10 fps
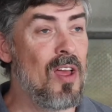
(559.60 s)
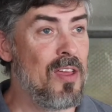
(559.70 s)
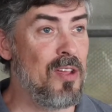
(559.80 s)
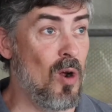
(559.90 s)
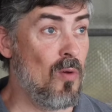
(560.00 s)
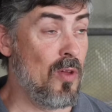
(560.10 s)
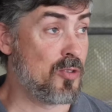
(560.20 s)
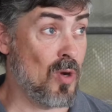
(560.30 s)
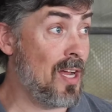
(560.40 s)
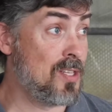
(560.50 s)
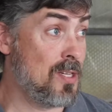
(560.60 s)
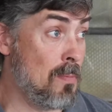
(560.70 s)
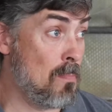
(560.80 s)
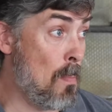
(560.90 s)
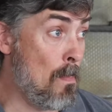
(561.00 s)
they're trying
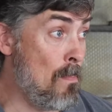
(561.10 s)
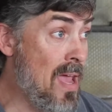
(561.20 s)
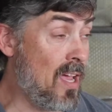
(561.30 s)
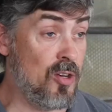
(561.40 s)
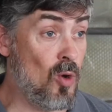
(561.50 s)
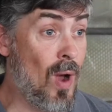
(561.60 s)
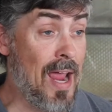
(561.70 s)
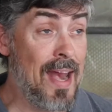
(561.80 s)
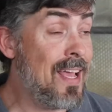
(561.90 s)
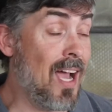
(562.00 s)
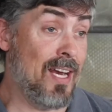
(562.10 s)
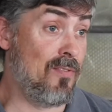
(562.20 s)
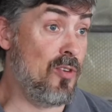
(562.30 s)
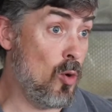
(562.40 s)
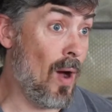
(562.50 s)
to make any kind of
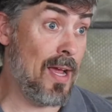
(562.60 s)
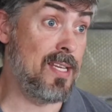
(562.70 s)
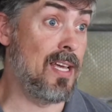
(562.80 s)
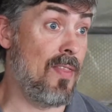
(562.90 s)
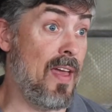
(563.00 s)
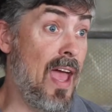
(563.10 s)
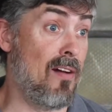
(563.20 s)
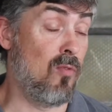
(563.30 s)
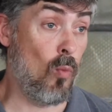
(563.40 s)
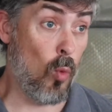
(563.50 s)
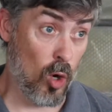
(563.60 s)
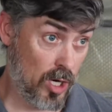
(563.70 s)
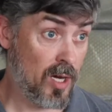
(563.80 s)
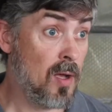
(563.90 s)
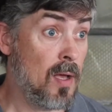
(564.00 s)
new idea that they have
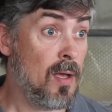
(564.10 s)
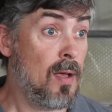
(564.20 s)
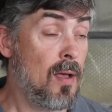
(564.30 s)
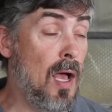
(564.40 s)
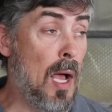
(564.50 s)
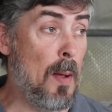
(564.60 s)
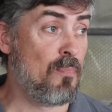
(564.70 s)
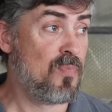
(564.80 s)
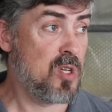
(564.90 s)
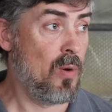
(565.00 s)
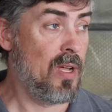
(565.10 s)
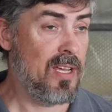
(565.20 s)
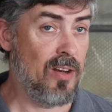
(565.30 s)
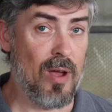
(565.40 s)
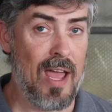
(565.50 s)
work.
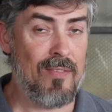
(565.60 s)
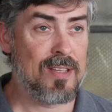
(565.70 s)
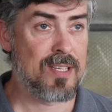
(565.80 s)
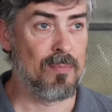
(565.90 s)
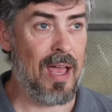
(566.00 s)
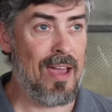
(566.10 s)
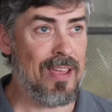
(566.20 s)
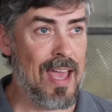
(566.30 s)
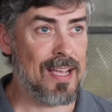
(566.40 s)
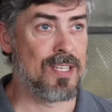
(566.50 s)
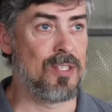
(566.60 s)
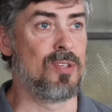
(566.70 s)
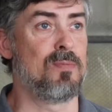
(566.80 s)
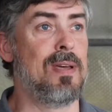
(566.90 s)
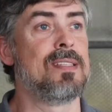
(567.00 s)
So having access to
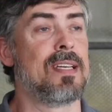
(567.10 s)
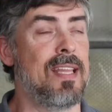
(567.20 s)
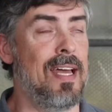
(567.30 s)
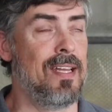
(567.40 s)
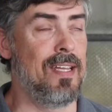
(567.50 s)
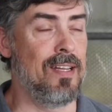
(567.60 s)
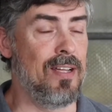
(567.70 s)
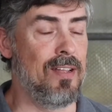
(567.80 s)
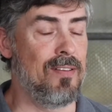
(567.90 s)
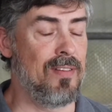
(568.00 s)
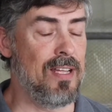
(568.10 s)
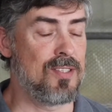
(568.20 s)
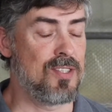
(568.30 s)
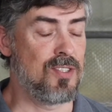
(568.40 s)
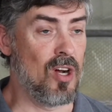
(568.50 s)
a space like that, it
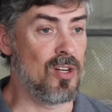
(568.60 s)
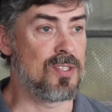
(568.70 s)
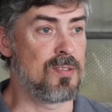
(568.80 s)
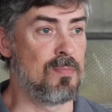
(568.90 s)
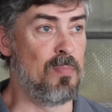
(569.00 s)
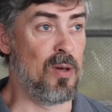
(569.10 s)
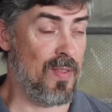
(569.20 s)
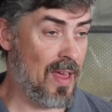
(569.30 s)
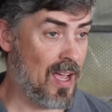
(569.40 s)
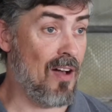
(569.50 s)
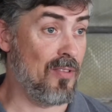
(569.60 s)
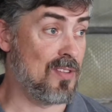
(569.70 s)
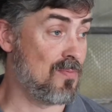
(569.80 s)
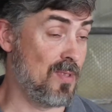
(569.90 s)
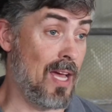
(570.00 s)
starts building that
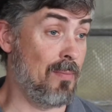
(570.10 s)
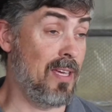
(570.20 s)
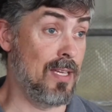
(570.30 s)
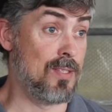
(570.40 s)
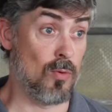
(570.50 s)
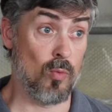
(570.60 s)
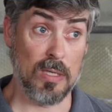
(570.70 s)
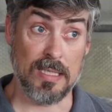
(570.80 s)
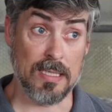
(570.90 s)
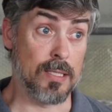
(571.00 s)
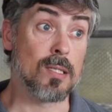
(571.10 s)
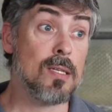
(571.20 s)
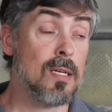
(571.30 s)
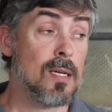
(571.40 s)
confidence from the time kids are really little.